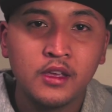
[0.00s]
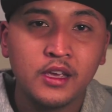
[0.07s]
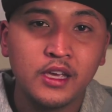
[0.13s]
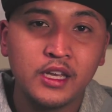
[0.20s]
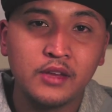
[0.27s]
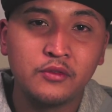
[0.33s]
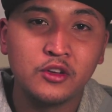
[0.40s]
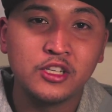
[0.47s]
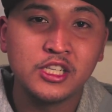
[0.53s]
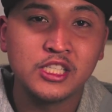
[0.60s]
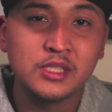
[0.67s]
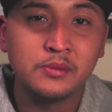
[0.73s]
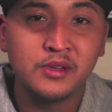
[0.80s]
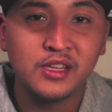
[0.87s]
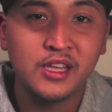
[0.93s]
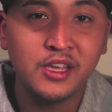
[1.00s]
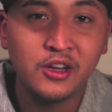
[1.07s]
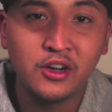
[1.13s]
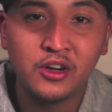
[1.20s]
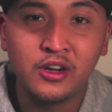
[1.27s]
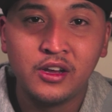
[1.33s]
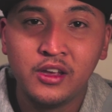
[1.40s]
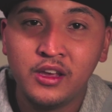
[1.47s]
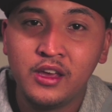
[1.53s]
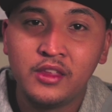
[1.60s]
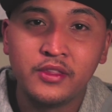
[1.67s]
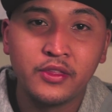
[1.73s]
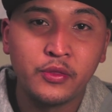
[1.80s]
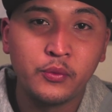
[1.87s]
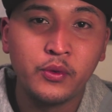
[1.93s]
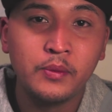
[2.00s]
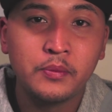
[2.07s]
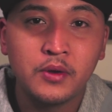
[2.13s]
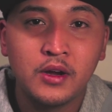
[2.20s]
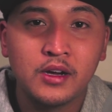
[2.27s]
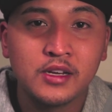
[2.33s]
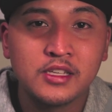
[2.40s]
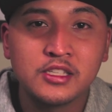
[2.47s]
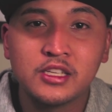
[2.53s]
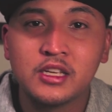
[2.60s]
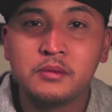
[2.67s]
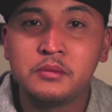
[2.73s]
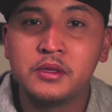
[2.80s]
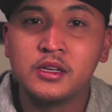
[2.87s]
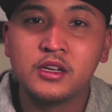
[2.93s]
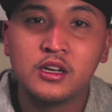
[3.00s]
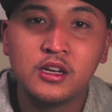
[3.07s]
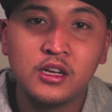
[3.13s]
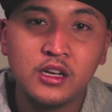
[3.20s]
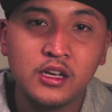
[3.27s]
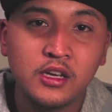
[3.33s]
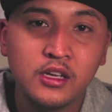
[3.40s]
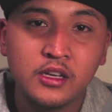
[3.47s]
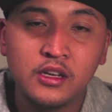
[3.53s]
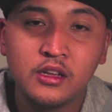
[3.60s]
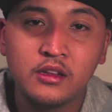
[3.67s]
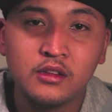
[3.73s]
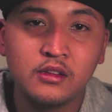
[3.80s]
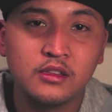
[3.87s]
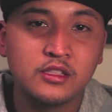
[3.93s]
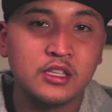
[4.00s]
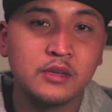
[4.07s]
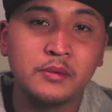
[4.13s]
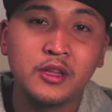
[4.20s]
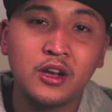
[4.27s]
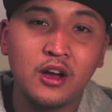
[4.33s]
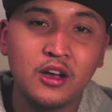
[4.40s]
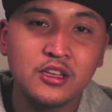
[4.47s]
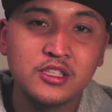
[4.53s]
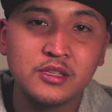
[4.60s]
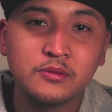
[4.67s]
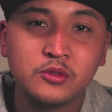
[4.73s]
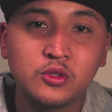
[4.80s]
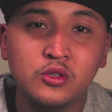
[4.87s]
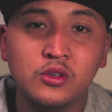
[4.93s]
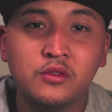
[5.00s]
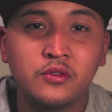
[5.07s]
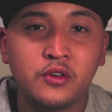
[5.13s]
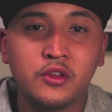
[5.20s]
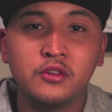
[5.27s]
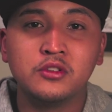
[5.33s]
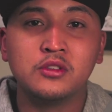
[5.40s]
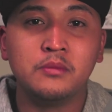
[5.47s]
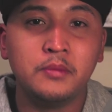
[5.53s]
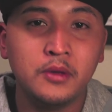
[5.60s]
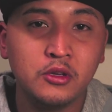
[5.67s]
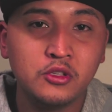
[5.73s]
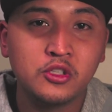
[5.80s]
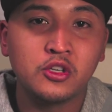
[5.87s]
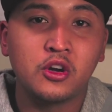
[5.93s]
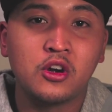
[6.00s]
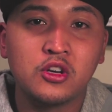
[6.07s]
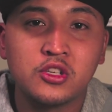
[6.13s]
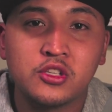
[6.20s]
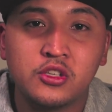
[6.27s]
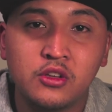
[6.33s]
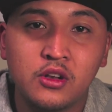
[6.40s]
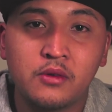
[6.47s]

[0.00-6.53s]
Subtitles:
And if you're just a beginner, the three prong is gonna be it's gonna be an awesome tool for you to build your arsenal